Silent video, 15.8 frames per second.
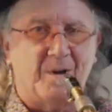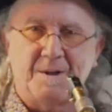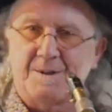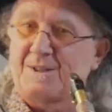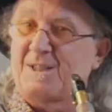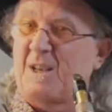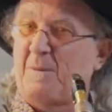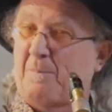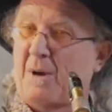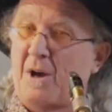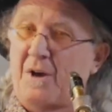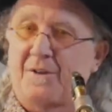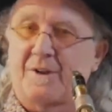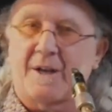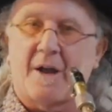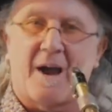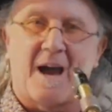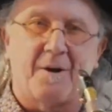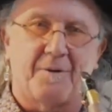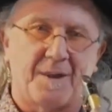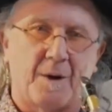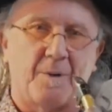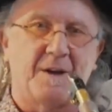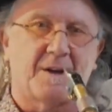So you purr the note out.
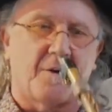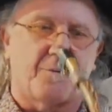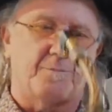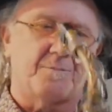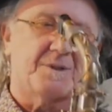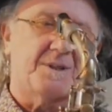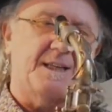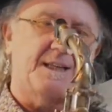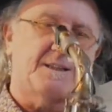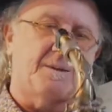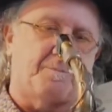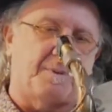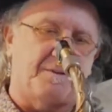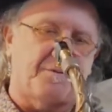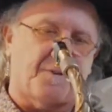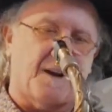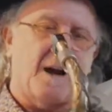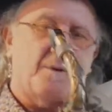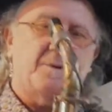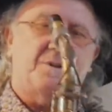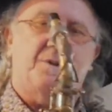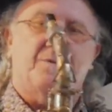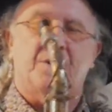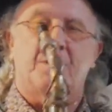Then when you go from C to B flat,
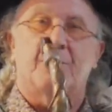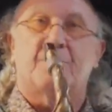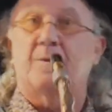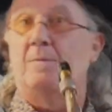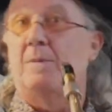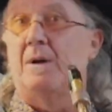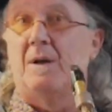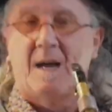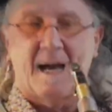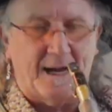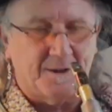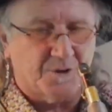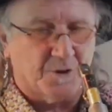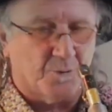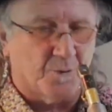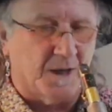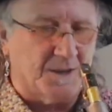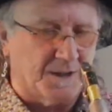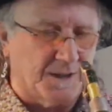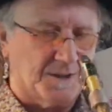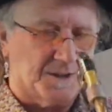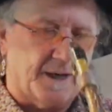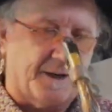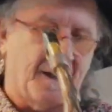which you've learned from House of the Rising
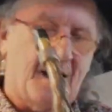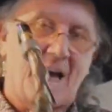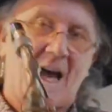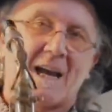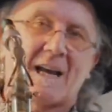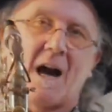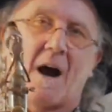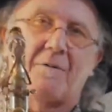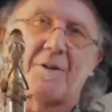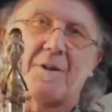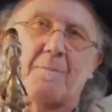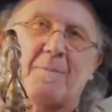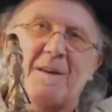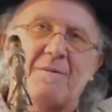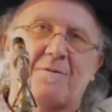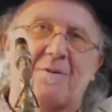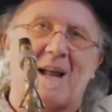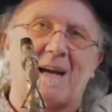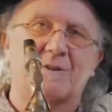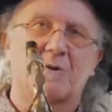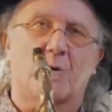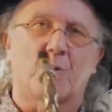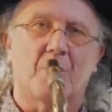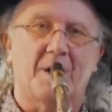Sun, cover the B
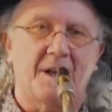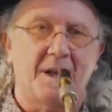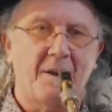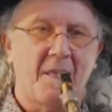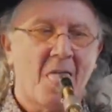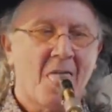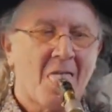flat already.